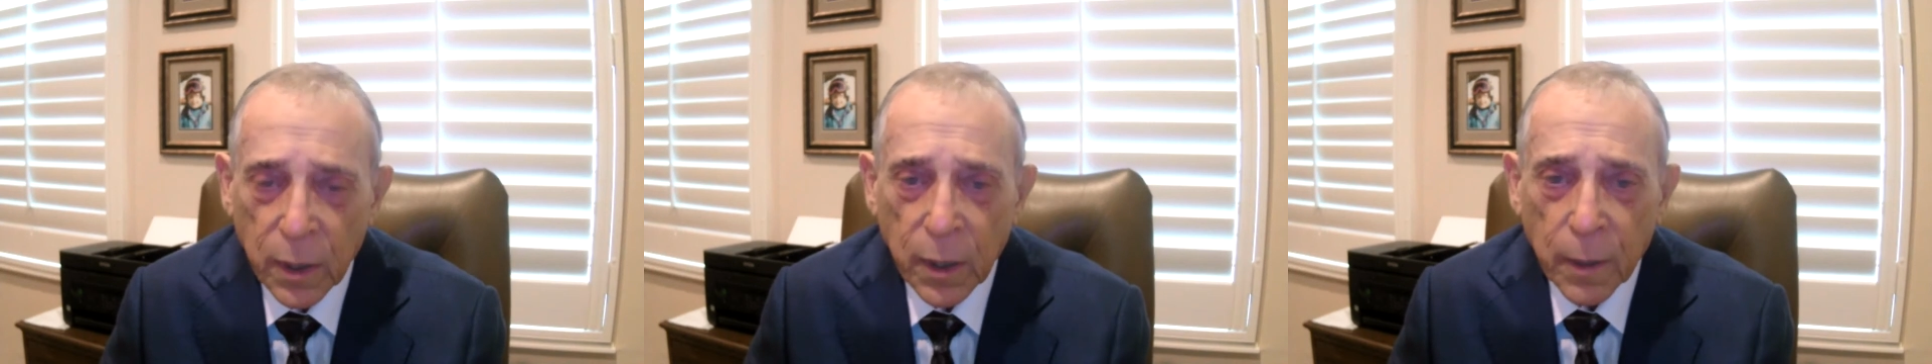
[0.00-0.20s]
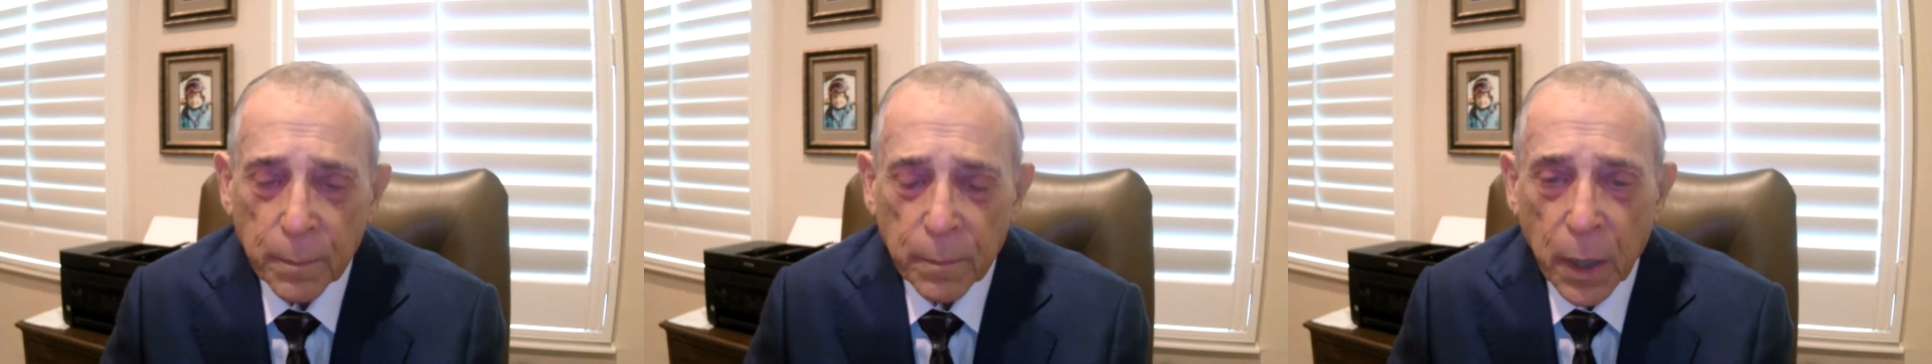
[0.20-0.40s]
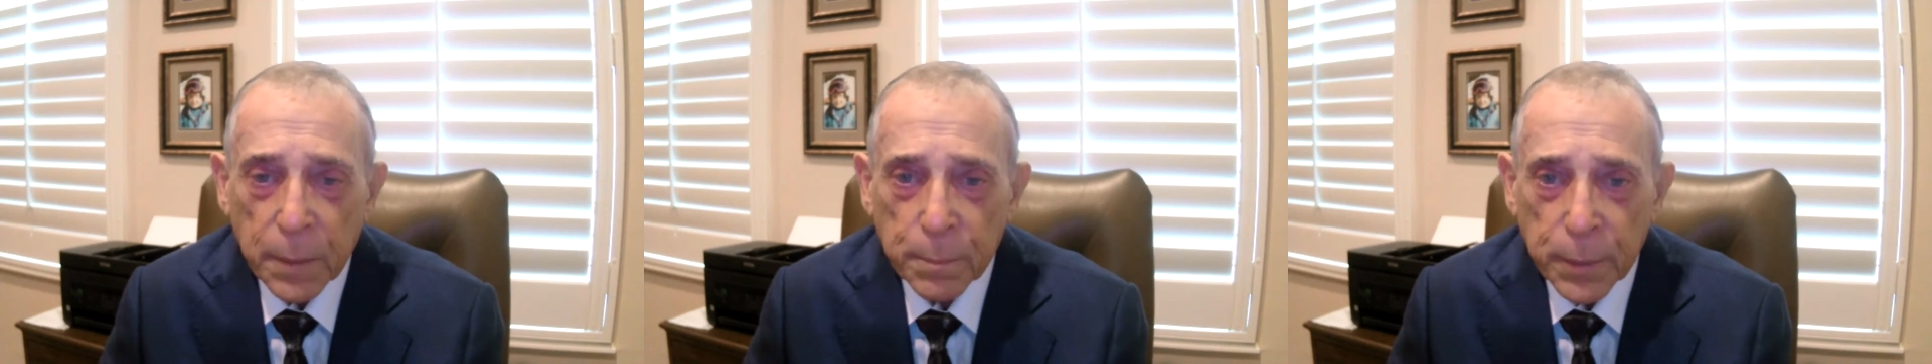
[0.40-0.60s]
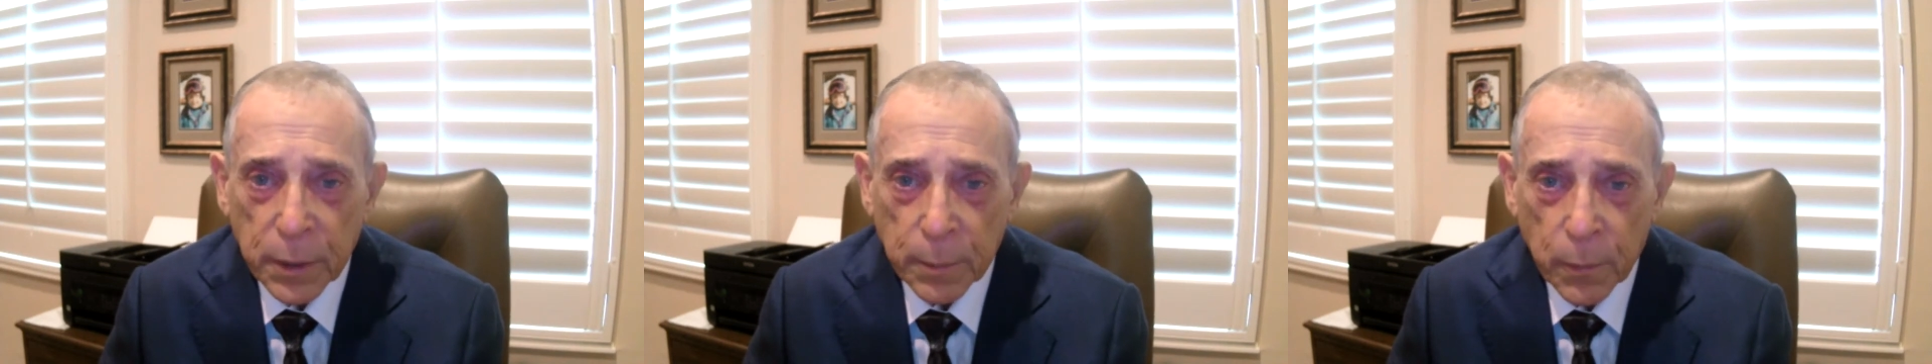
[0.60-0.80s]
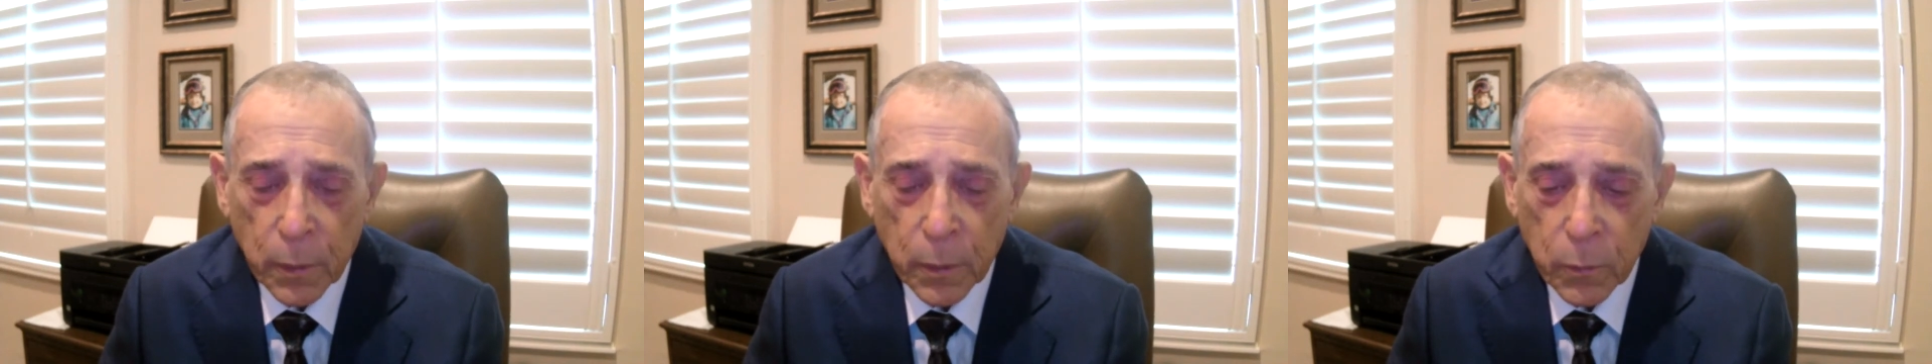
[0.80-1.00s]
might
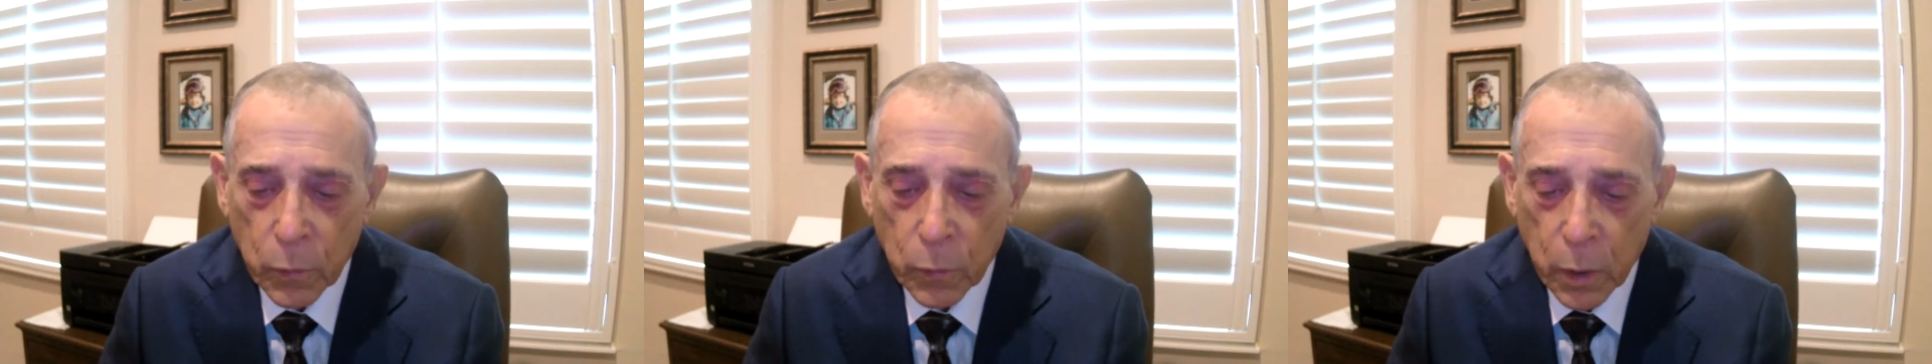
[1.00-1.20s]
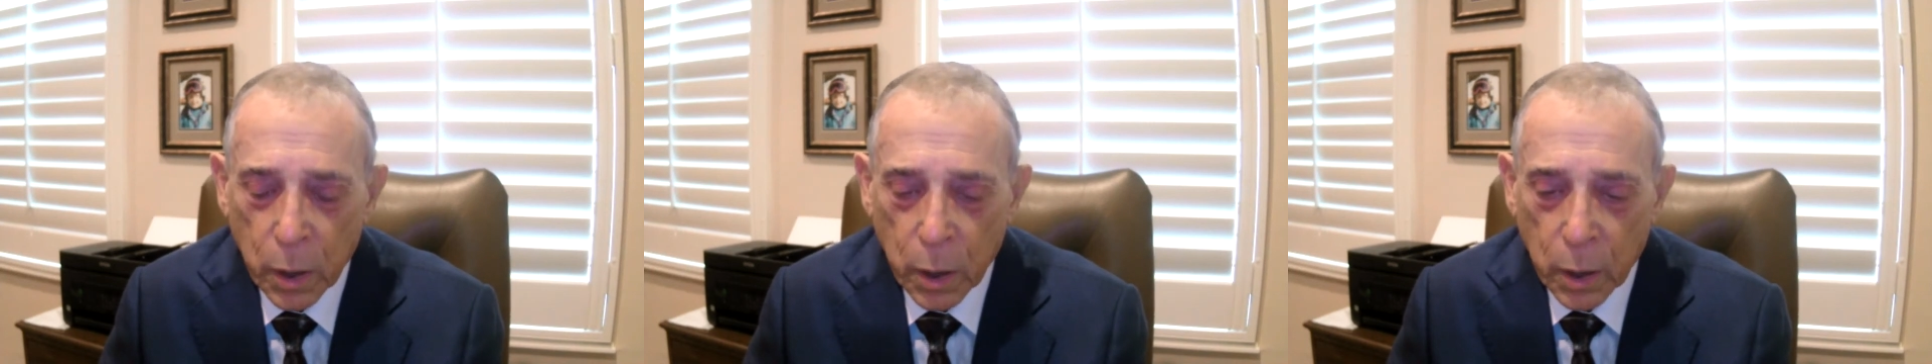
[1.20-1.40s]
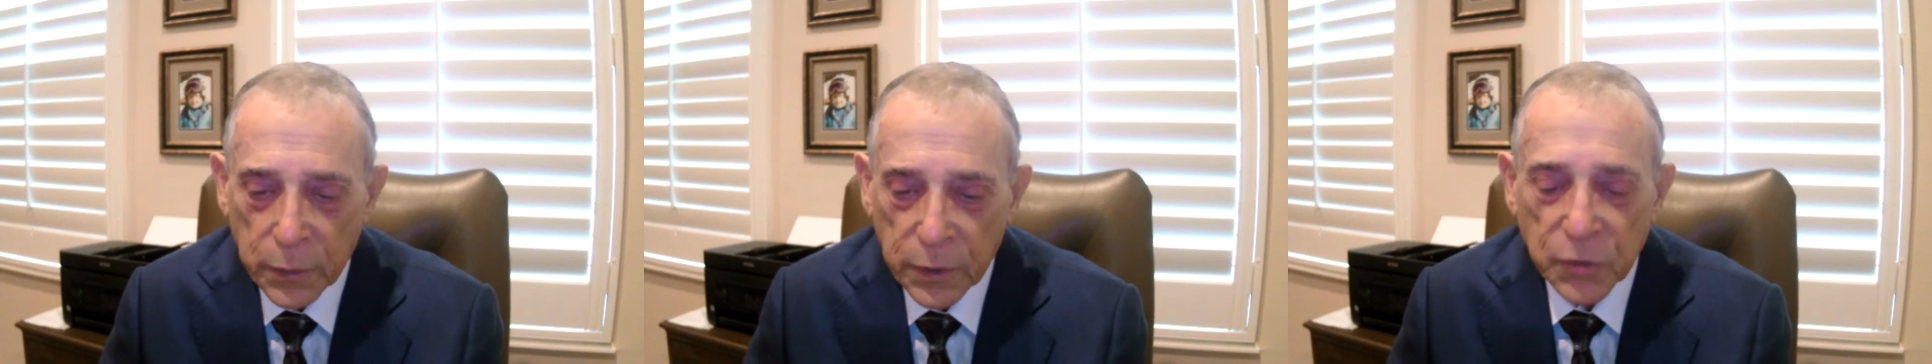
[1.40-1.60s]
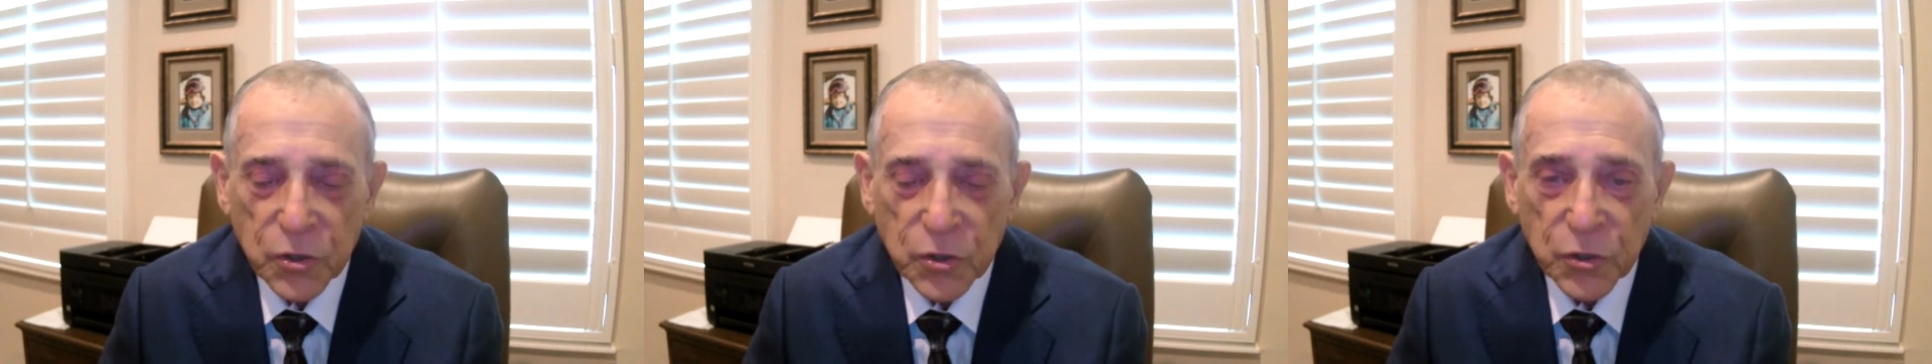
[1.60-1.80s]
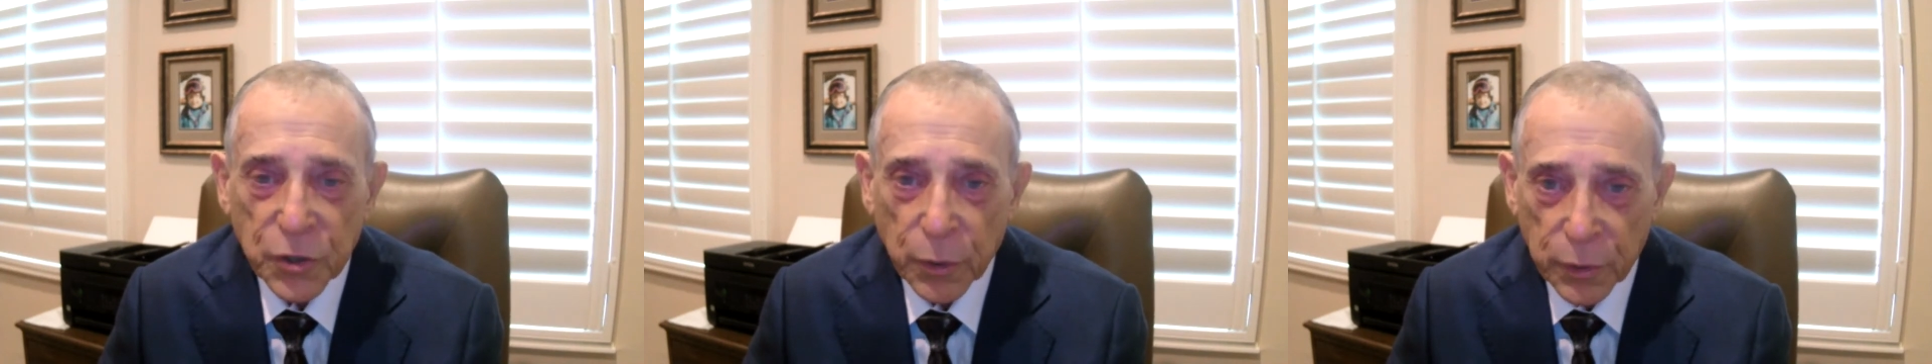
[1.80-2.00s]
be
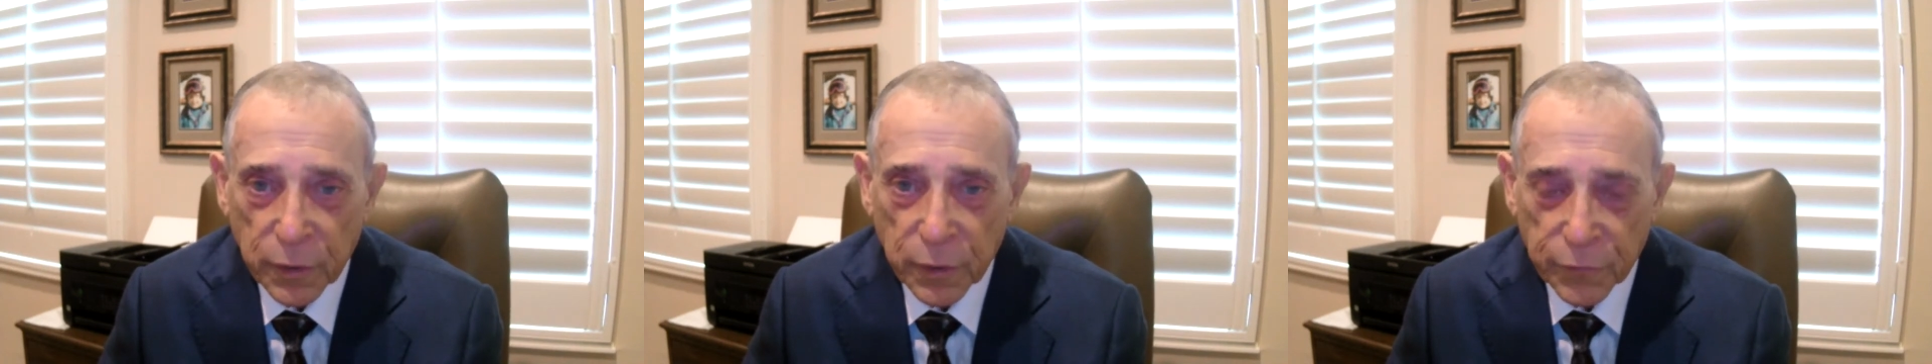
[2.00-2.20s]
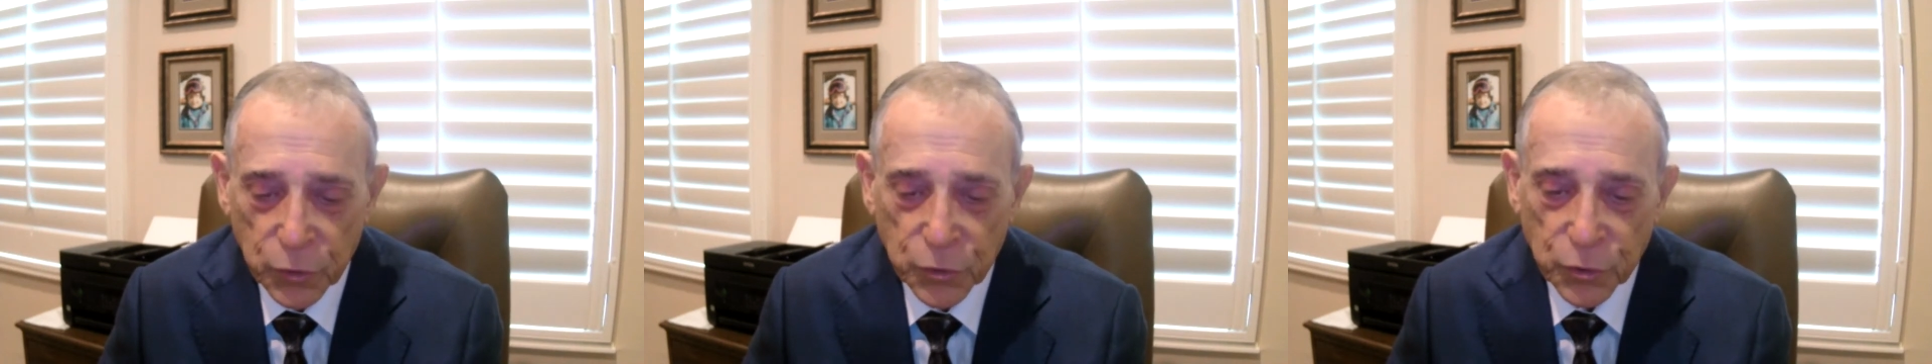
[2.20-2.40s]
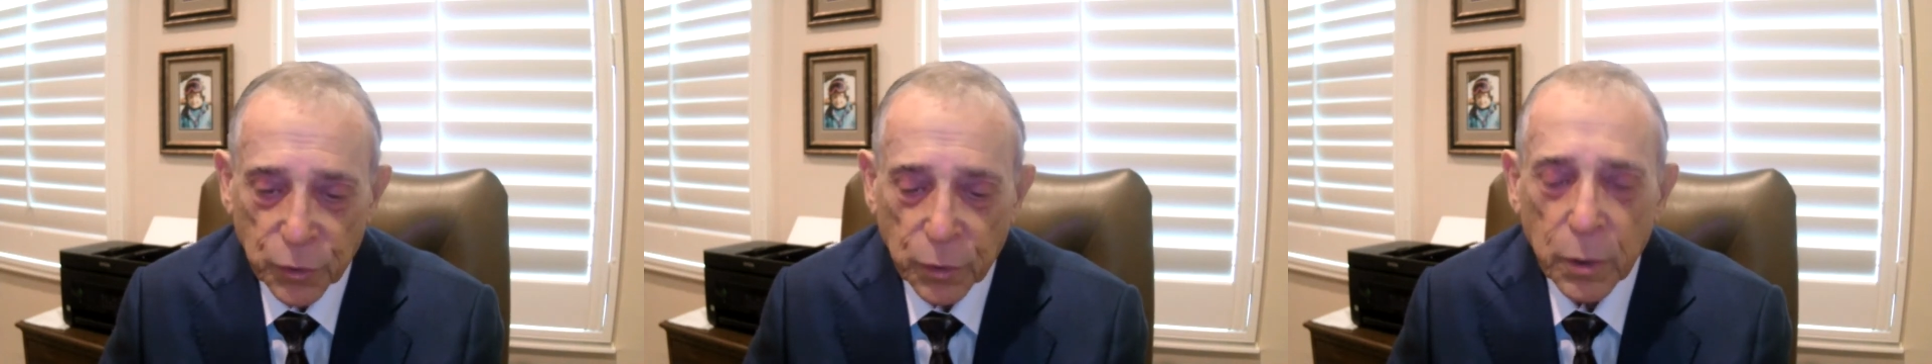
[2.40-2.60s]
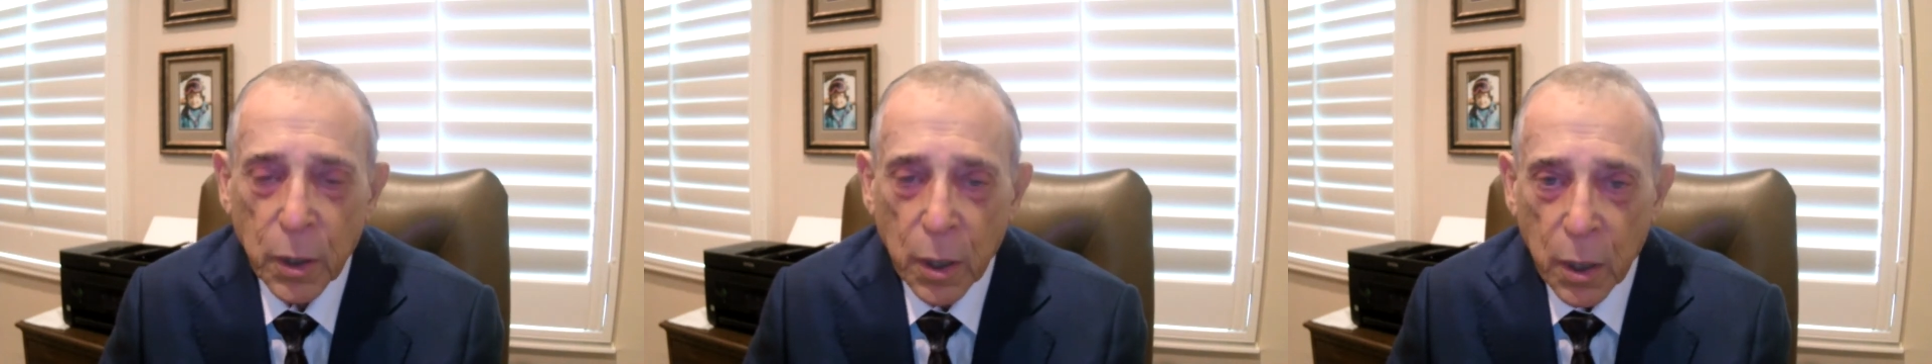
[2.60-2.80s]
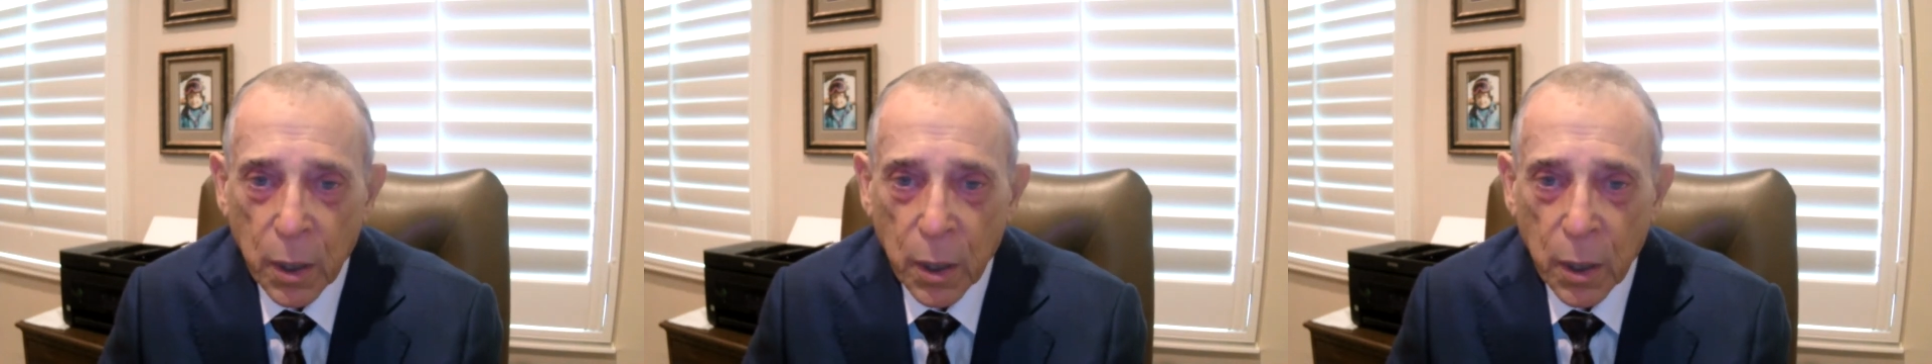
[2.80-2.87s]
necessary in the future,